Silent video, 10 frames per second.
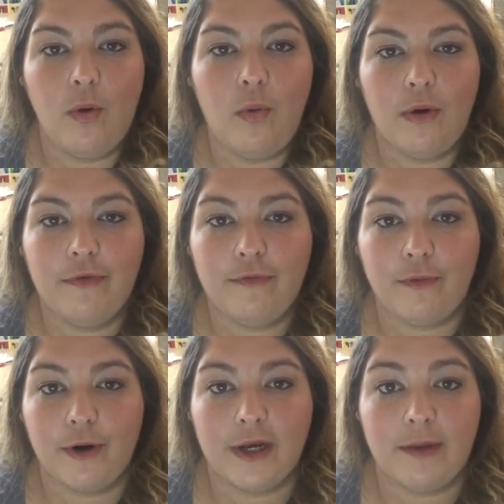or
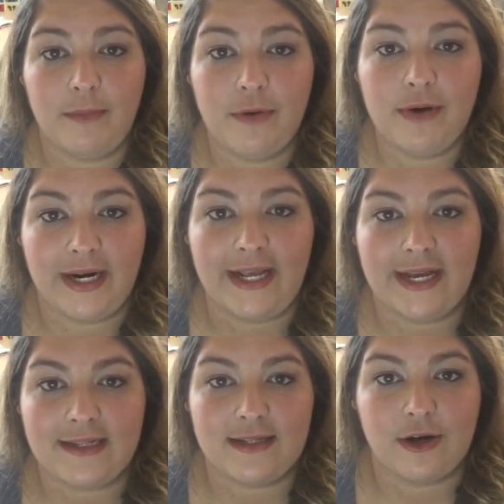for a
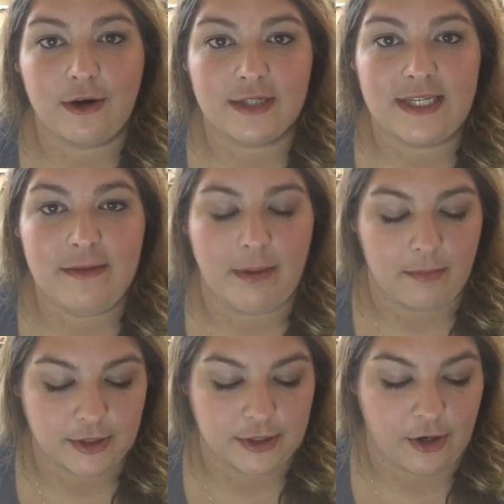community as our team
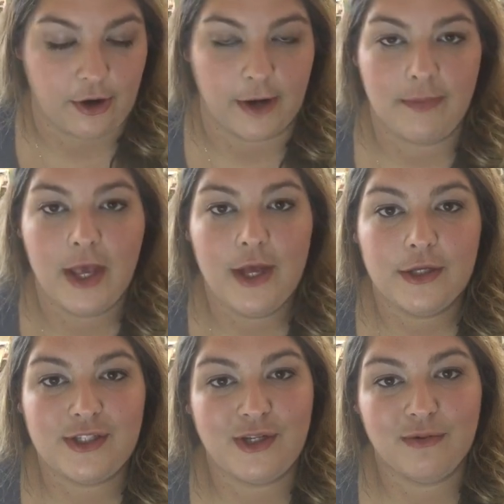members are.
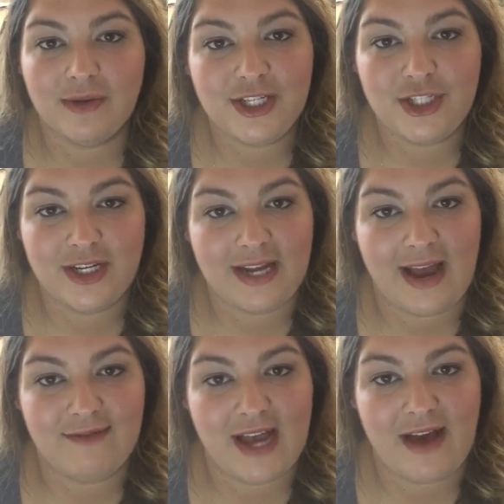So you really shouldn't
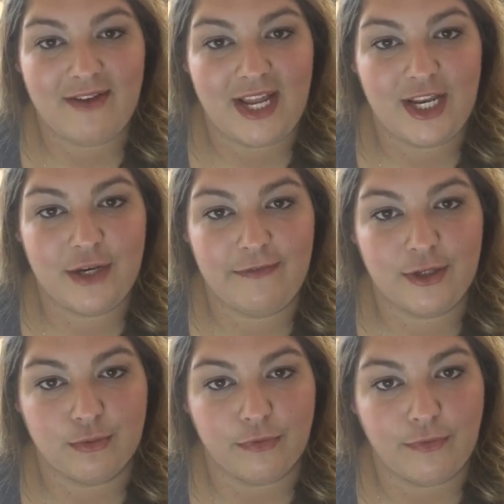have to have an
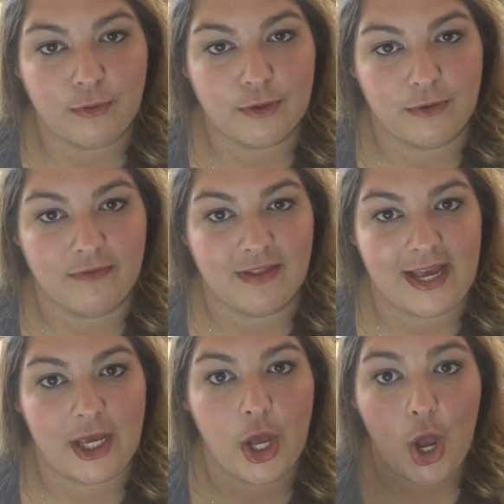individual folder of
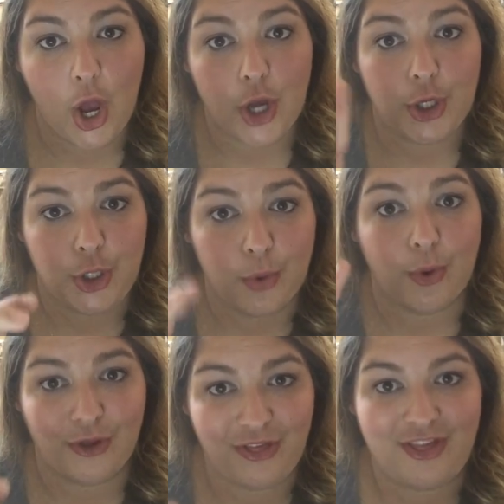like
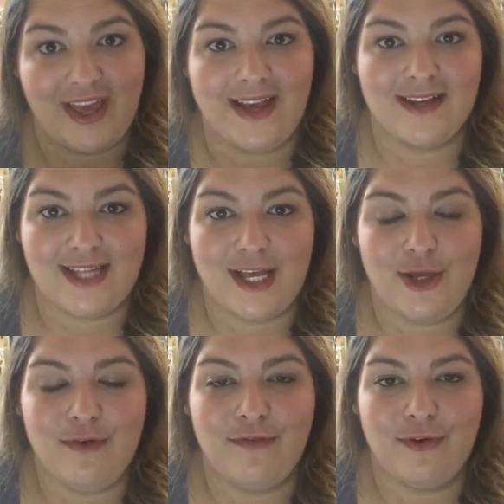your things
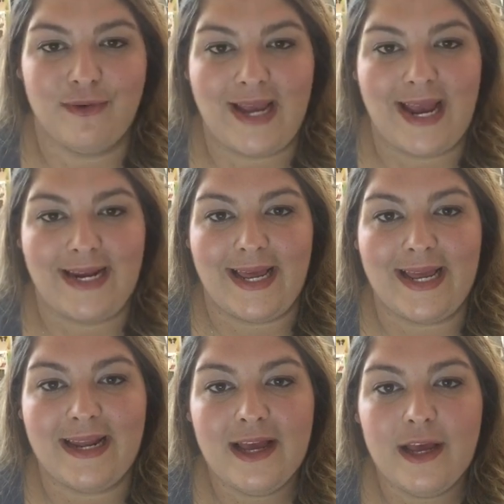that you've
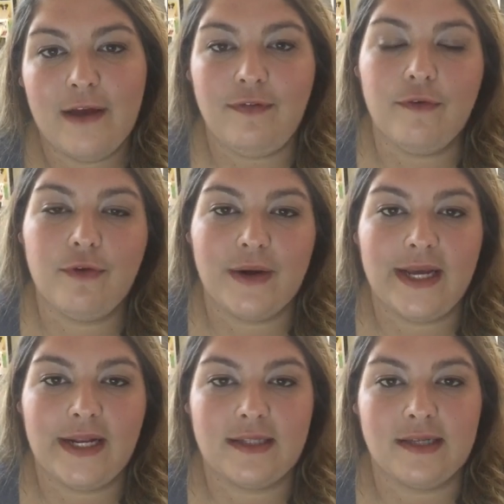created. If you've
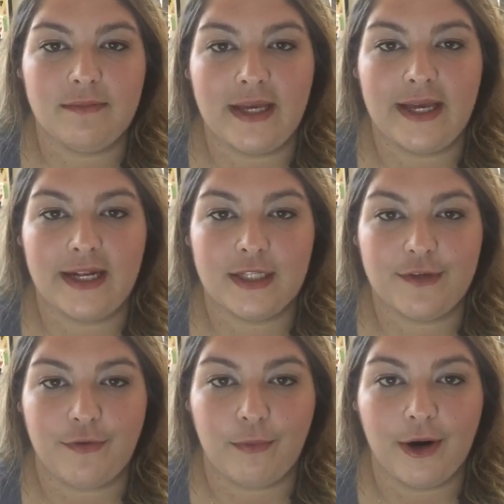created something and
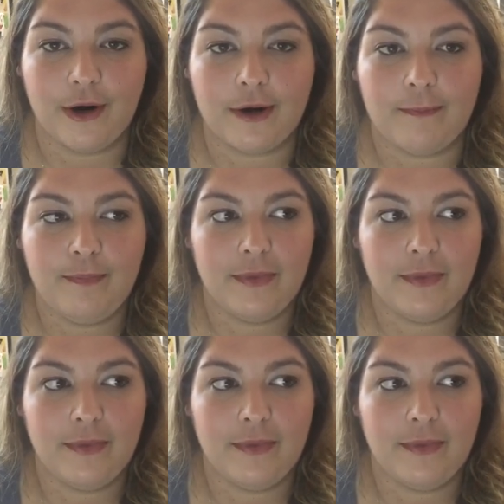it's for work,